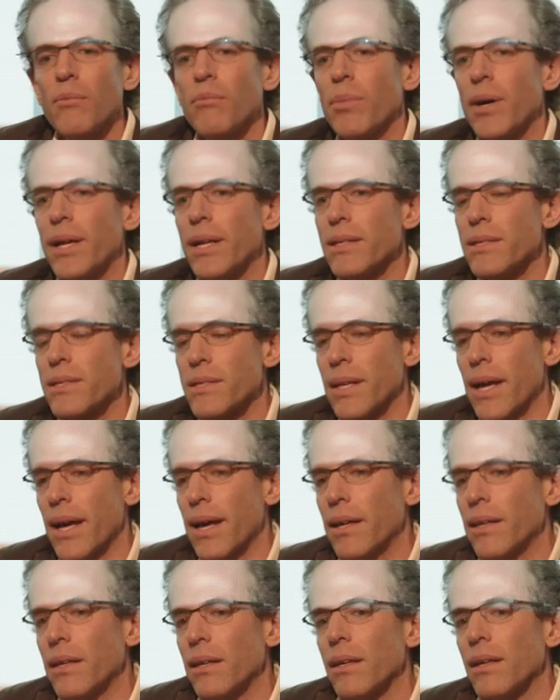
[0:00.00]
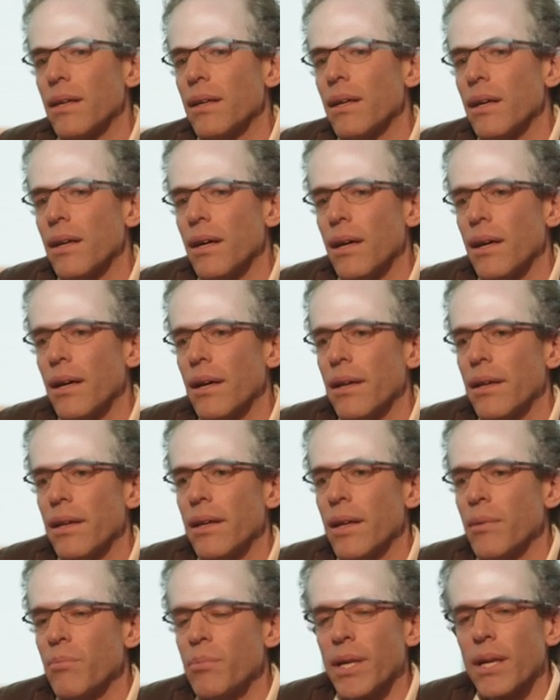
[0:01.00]
but instead uh,
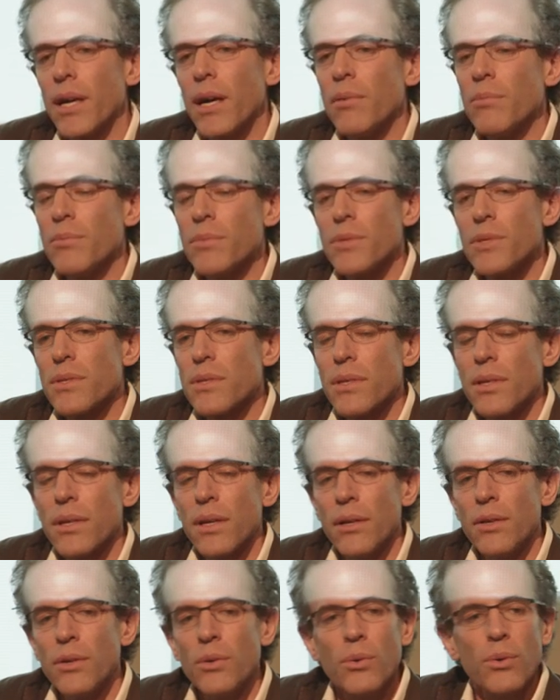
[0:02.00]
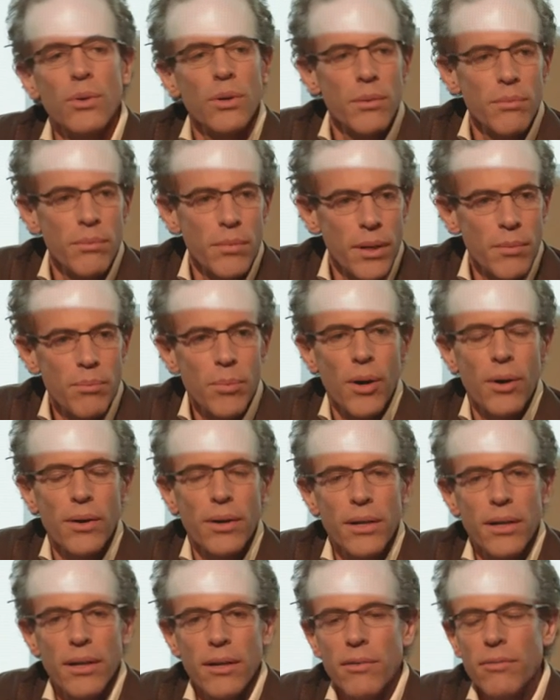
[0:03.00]
it becomes a norm, a
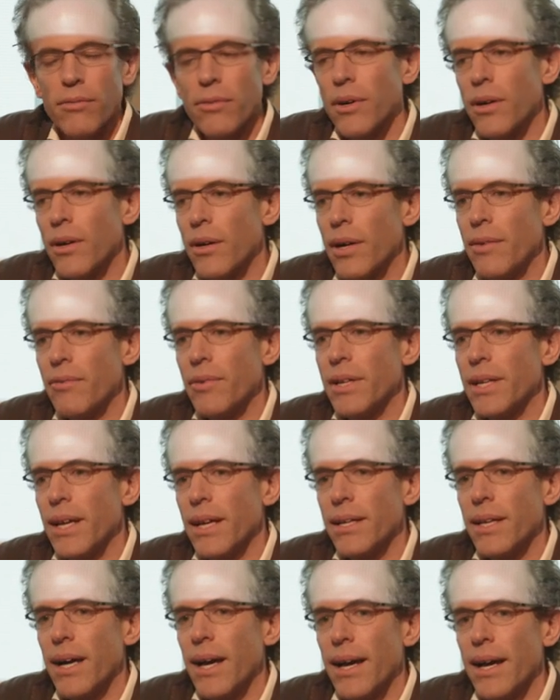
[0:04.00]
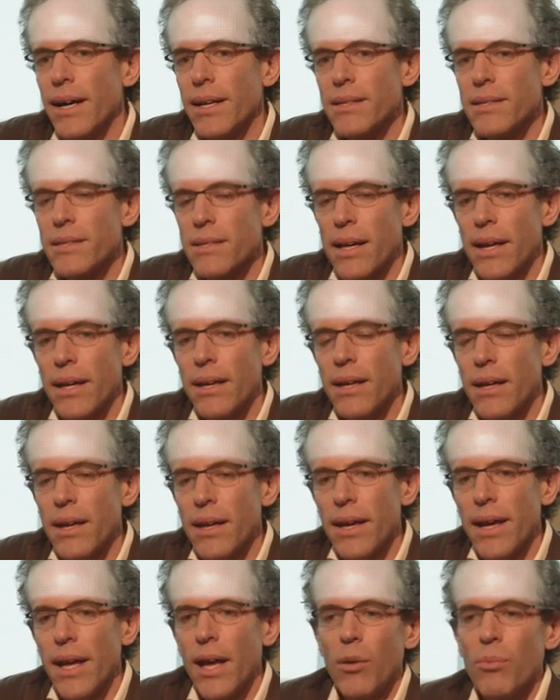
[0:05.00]
part of our everyday diets that
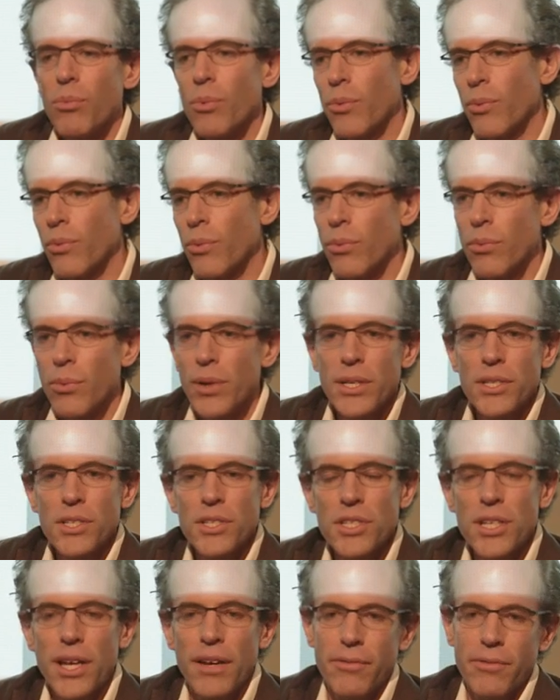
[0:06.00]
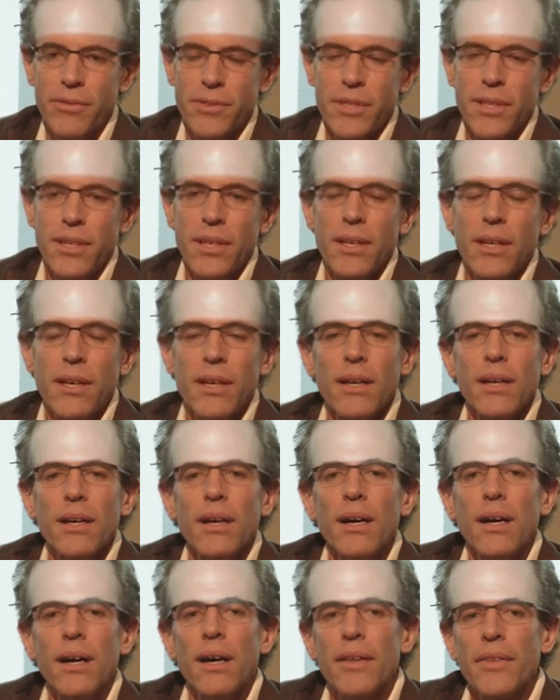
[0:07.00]
help reshift
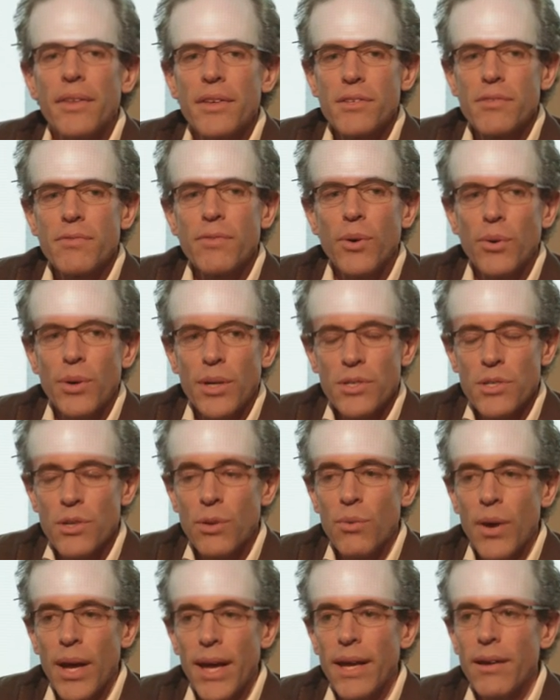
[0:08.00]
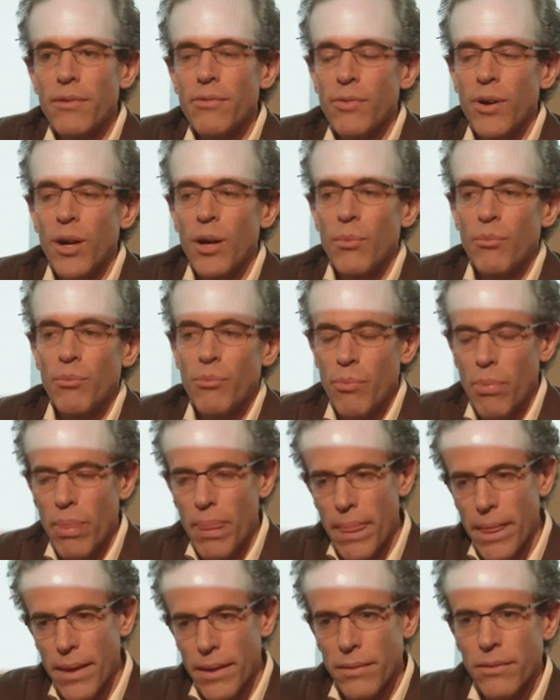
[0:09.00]
uh, this focus away from
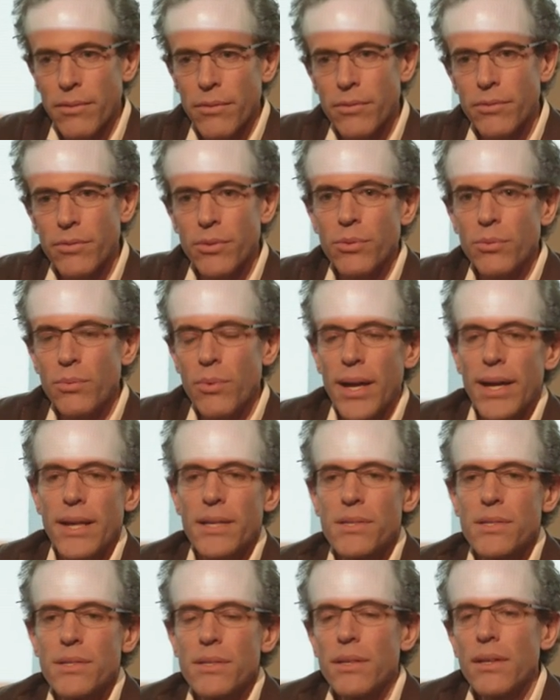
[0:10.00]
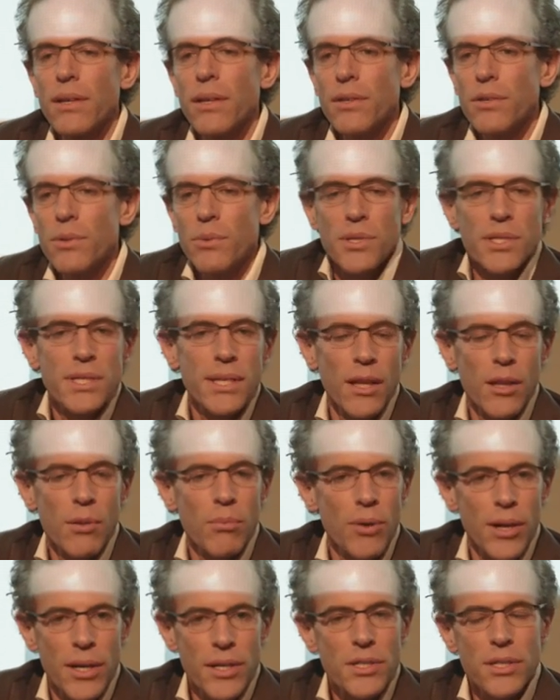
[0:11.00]
food waste to a
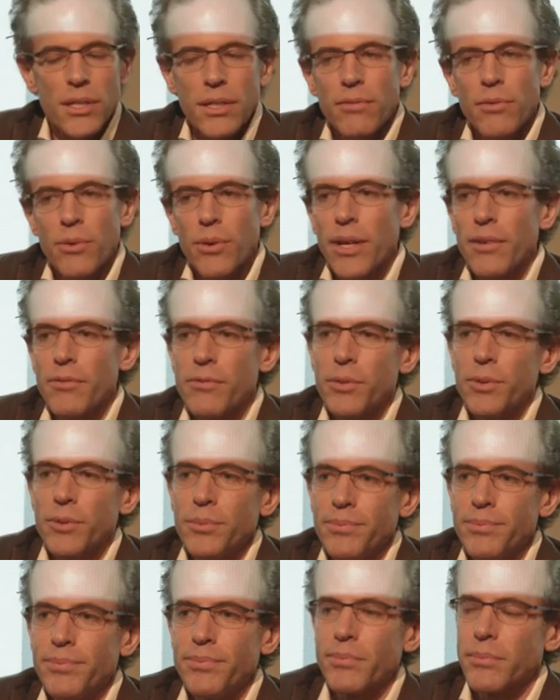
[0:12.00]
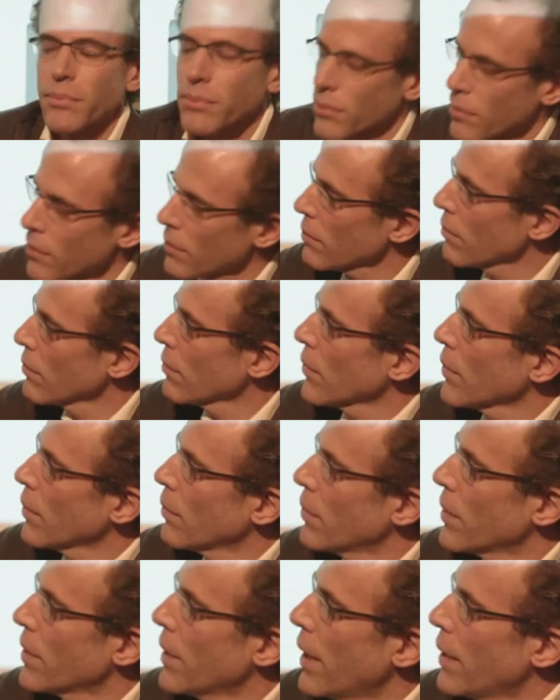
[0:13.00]
celebration of great food.
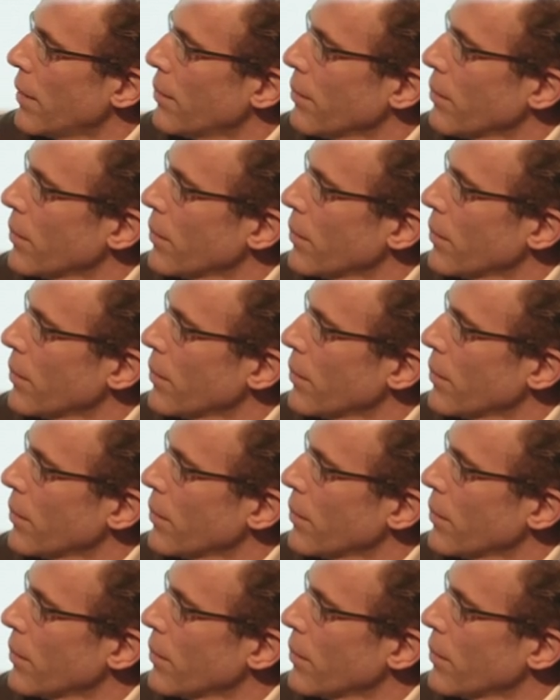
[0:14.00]
With that,